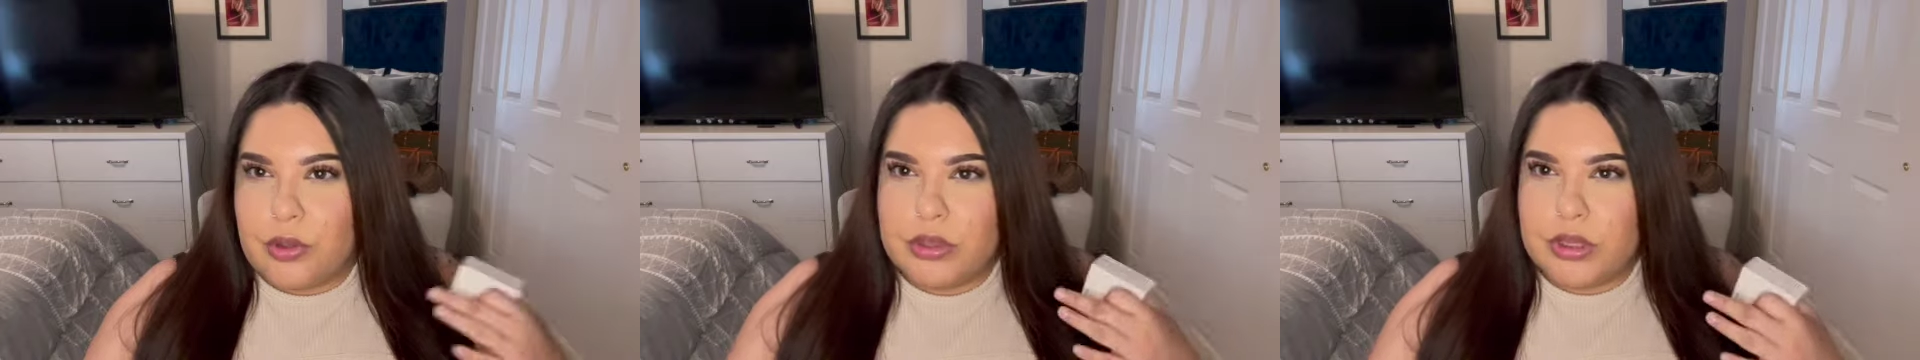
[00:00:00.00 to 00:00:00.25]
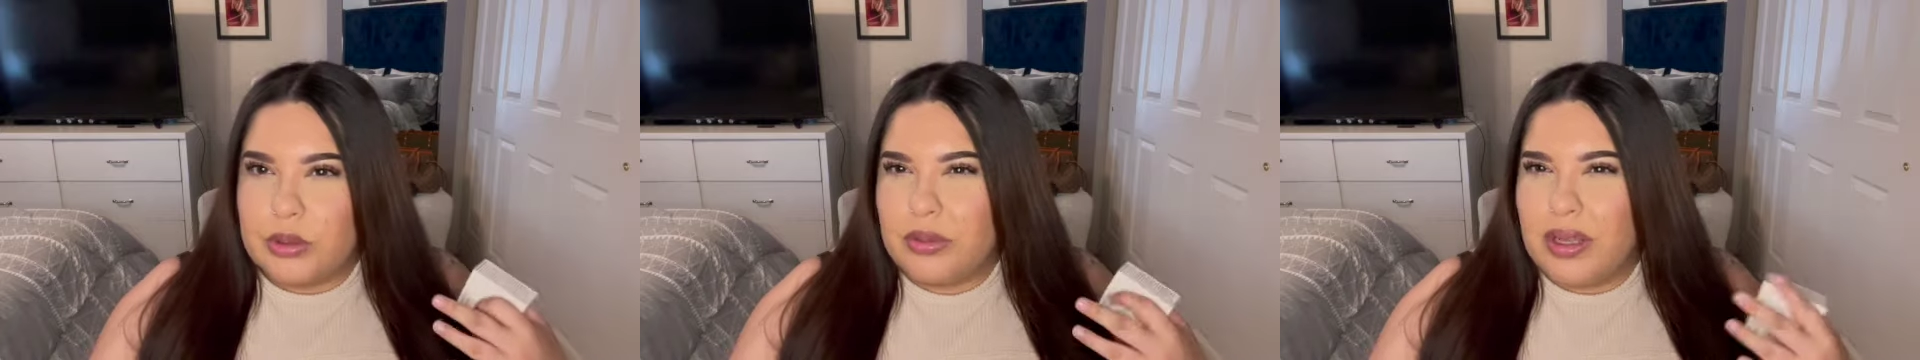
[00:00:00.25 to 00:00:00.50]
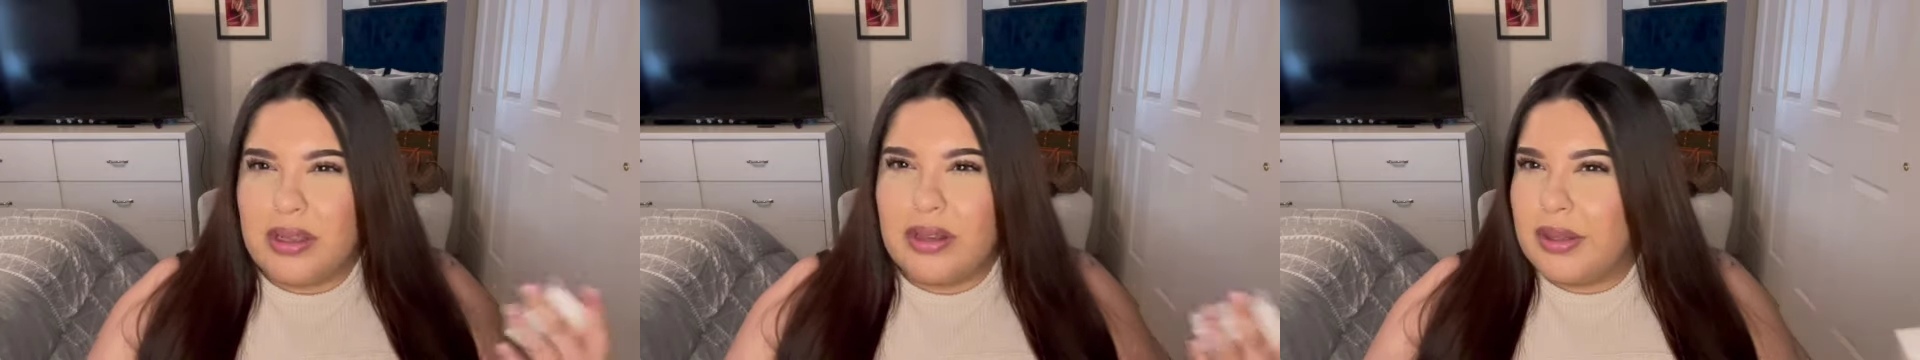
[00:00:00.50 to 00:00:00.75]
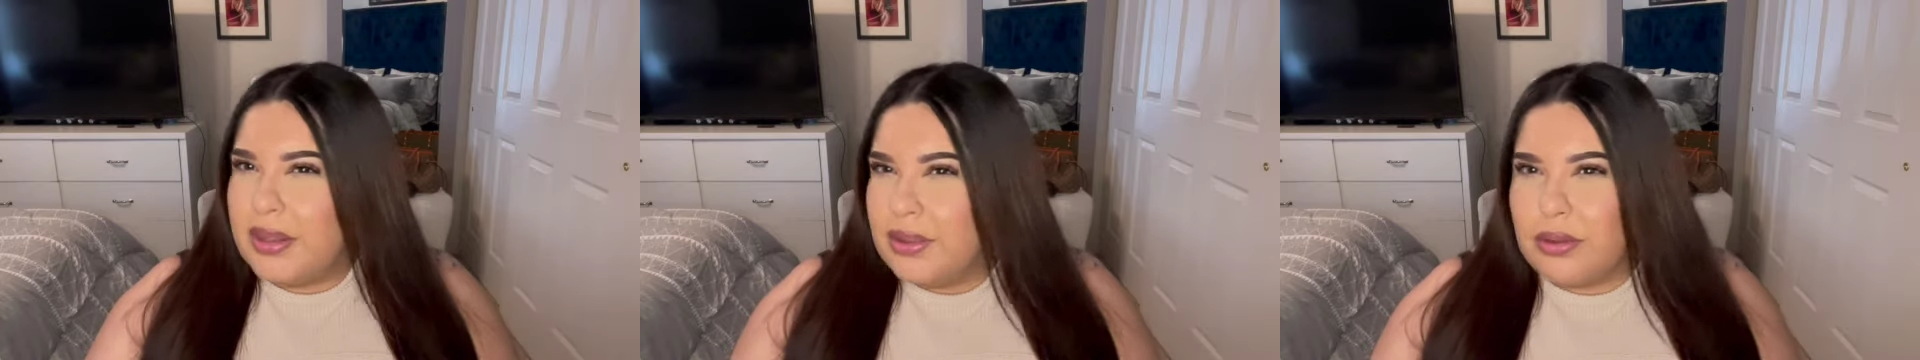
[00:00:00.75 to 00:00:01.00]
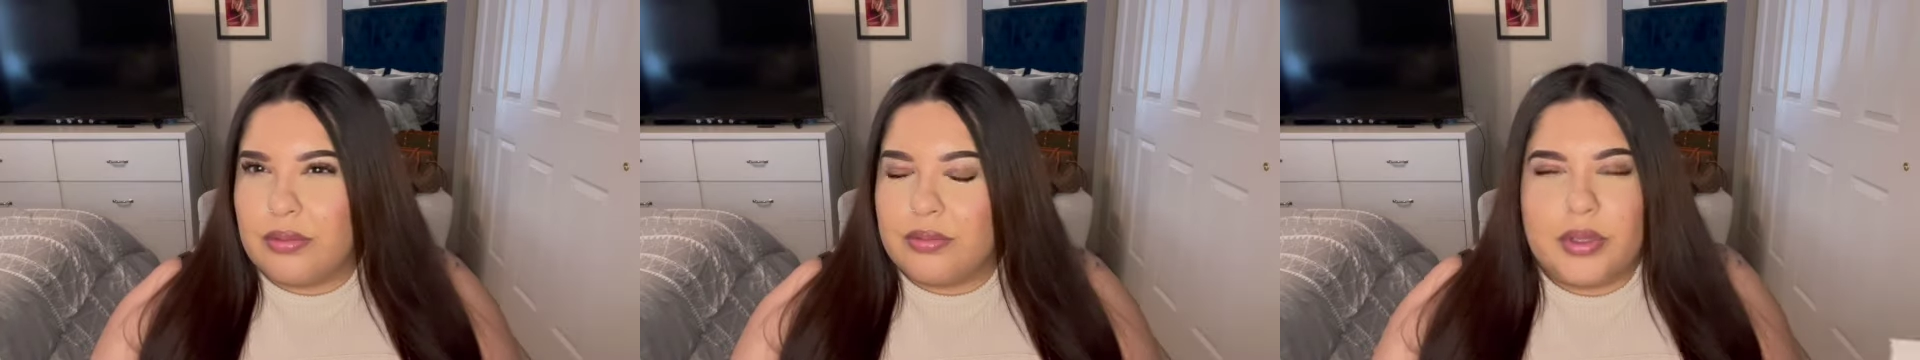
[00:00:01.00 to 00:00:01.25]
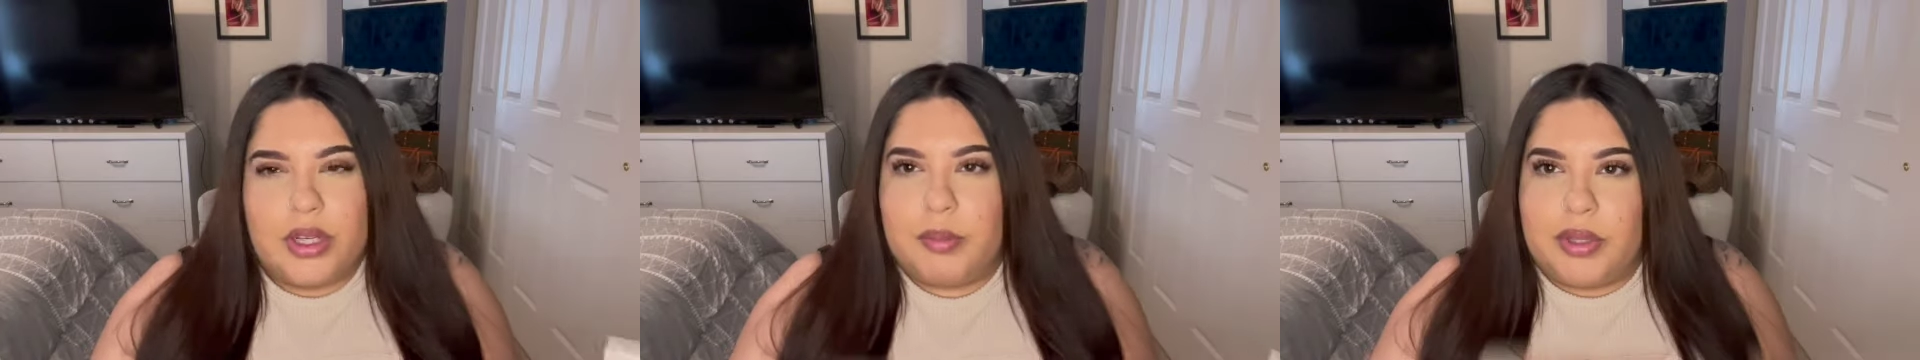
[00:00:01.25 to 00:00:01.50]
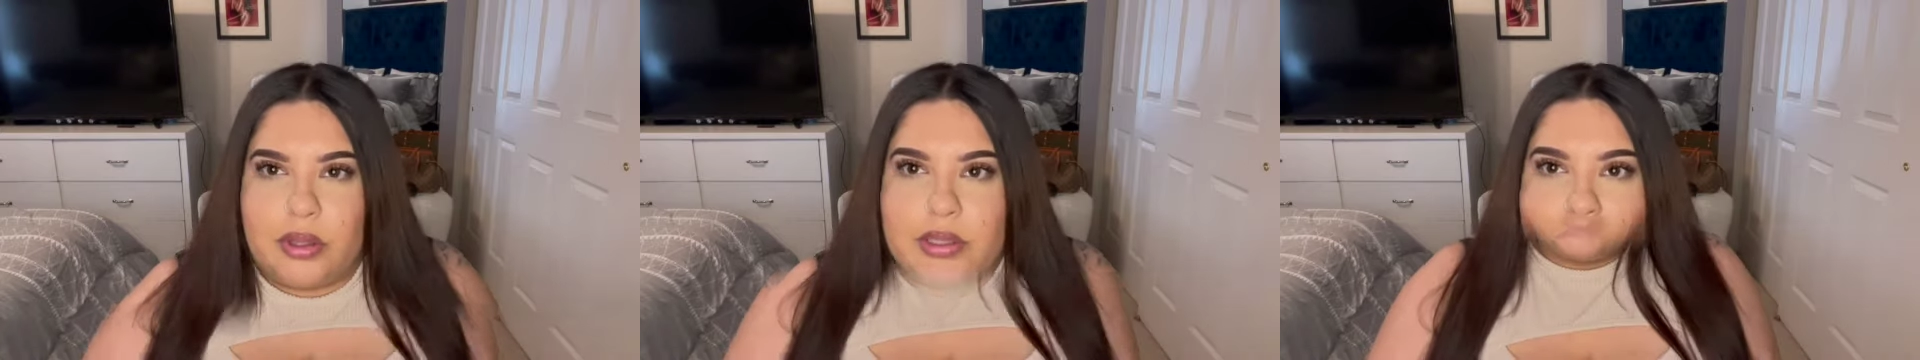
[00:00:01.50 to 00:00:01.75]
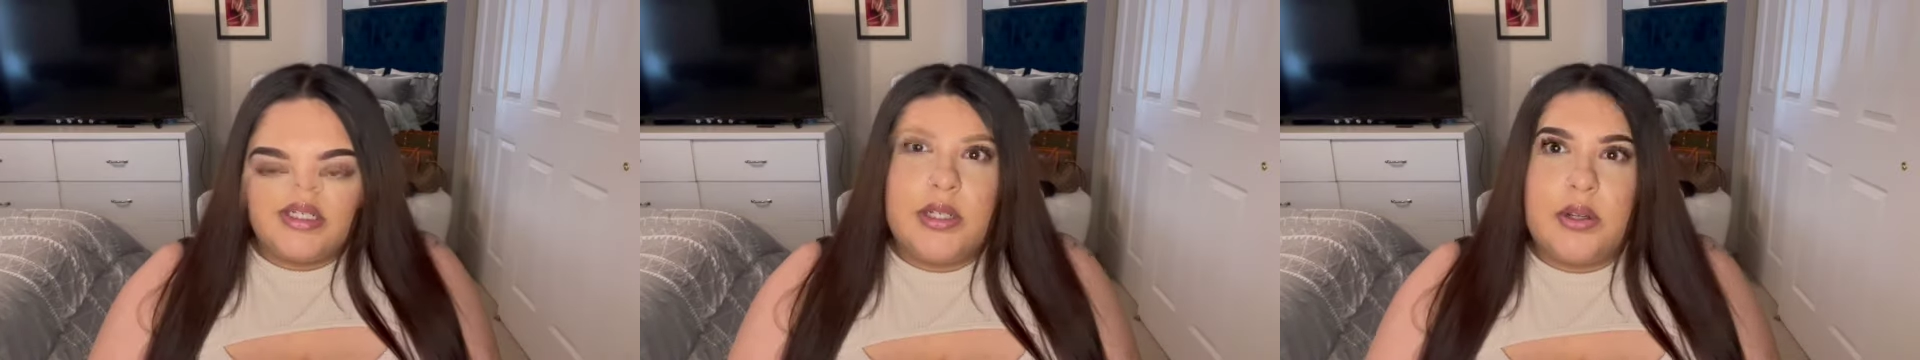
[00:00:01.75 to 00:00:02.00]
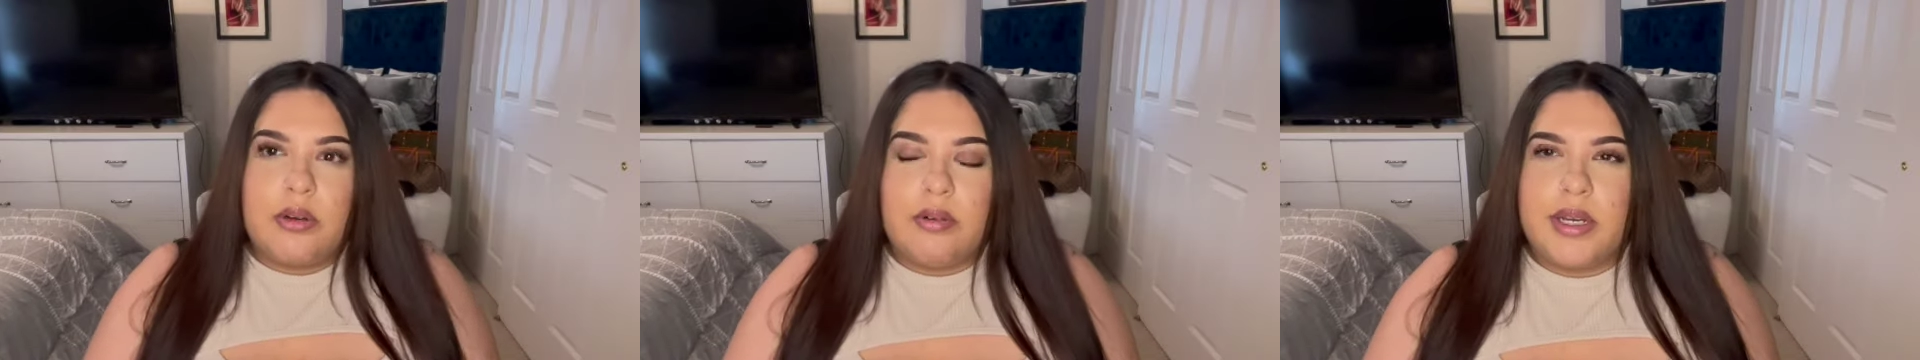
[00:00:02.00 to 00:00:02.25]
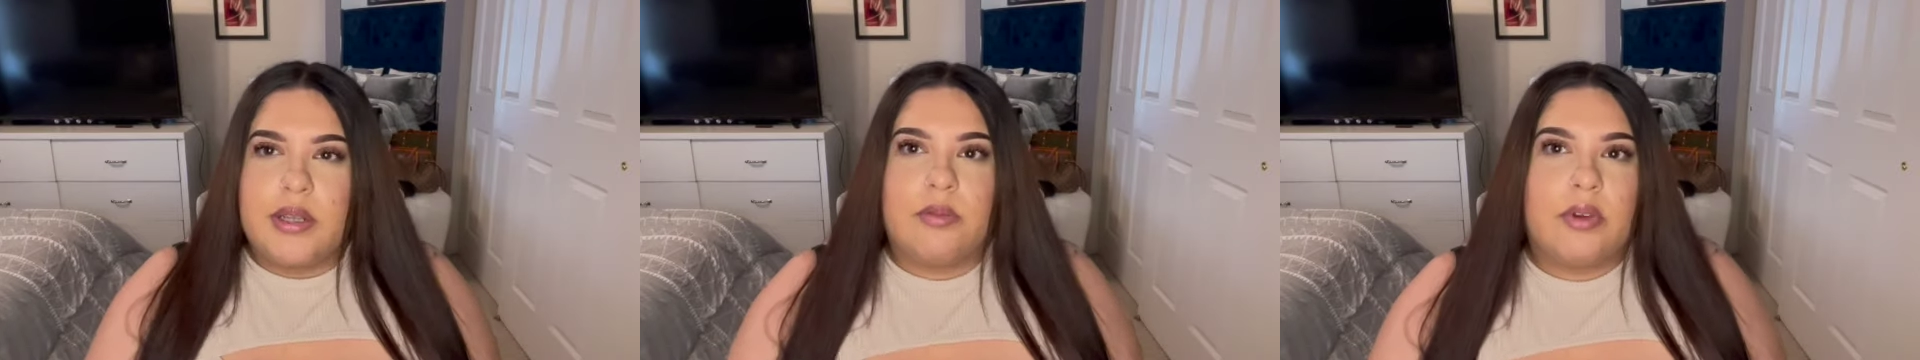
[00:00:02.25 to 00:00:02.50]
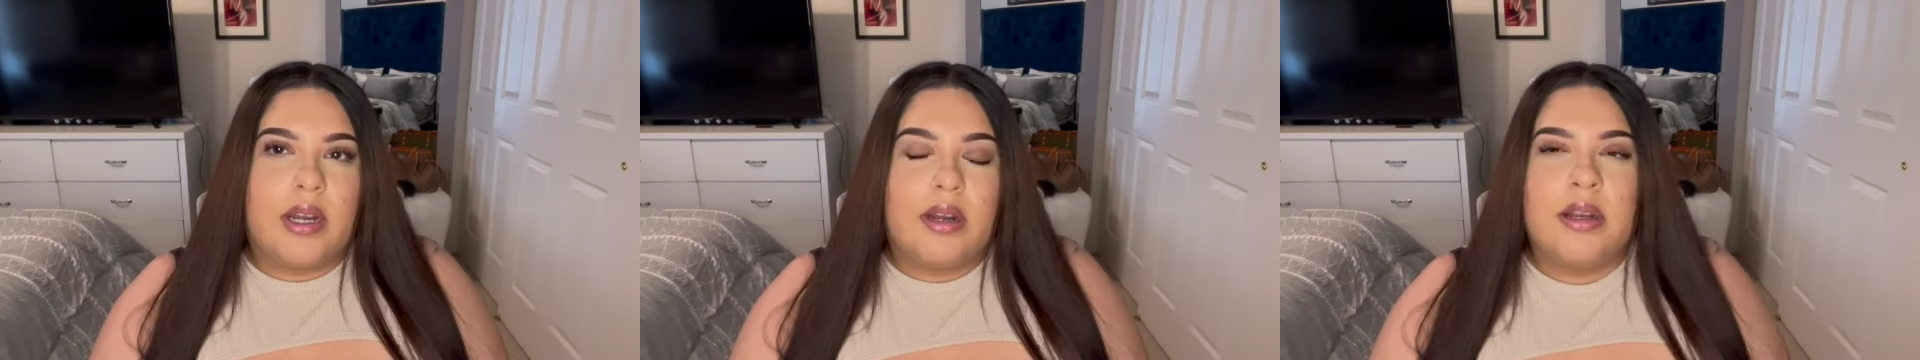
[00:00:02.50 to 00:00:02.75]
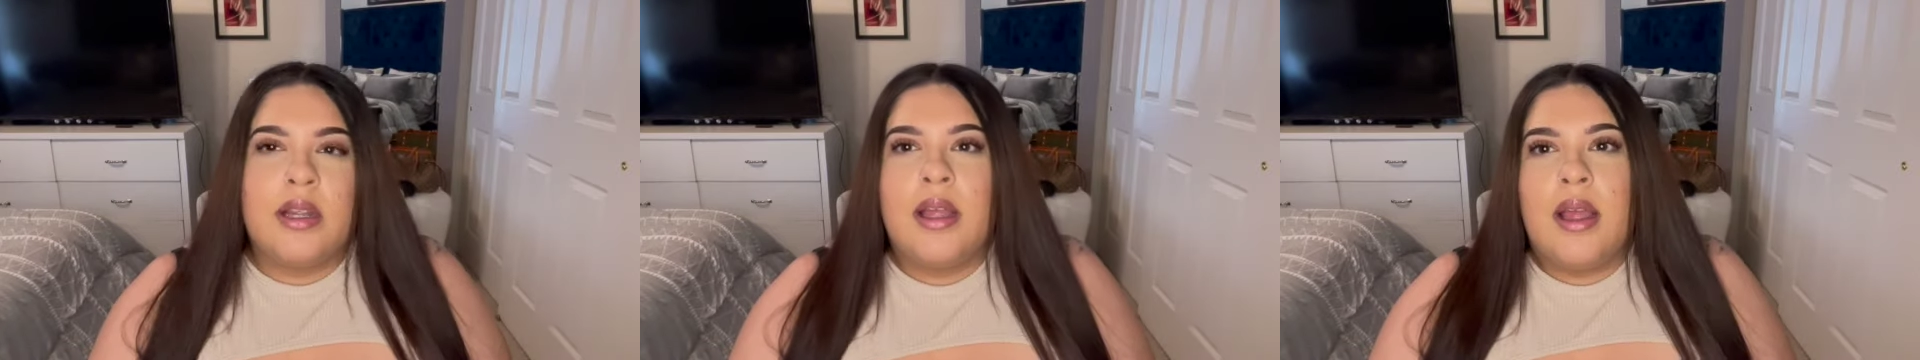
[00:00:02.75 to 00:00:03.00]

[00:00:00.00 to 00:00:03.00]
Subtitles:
as well. I think they're gonna be all the same price. Already Rare.